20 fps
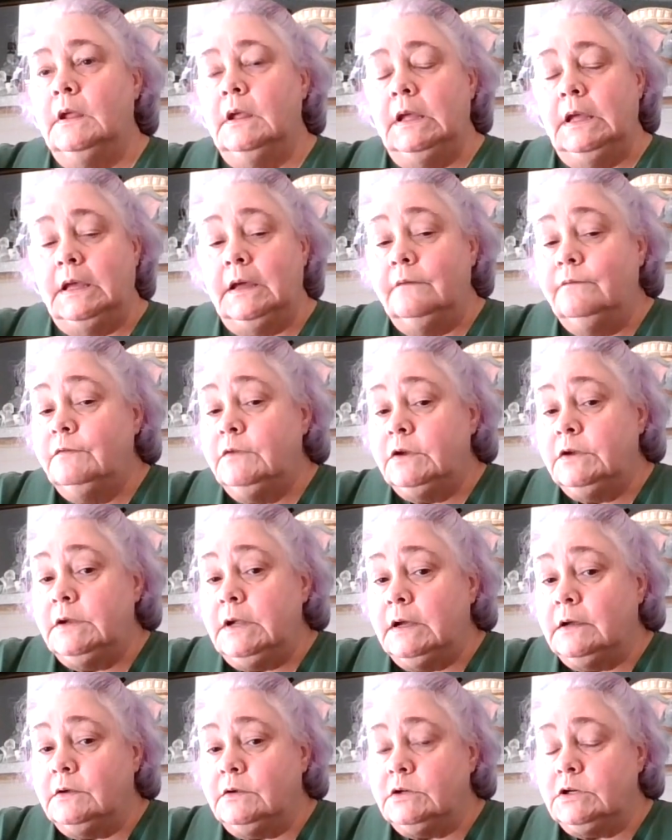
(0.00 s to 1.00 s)
gift
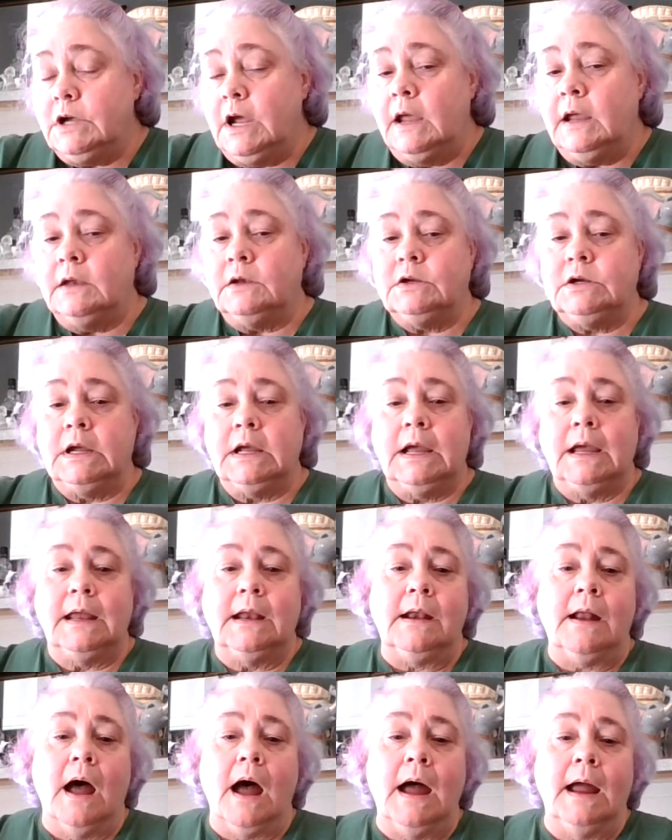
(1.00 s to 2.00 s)
exchanging
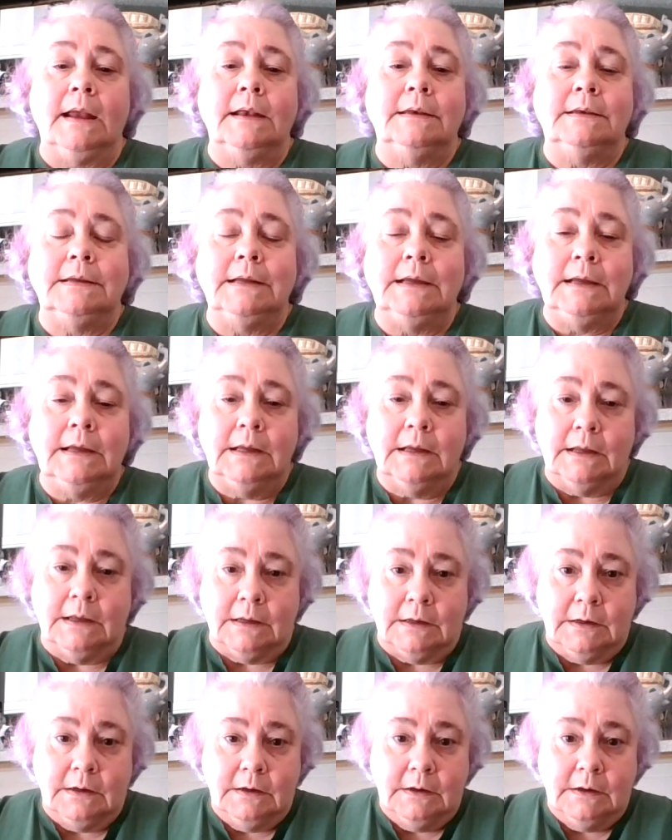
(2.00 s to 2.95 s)
and idea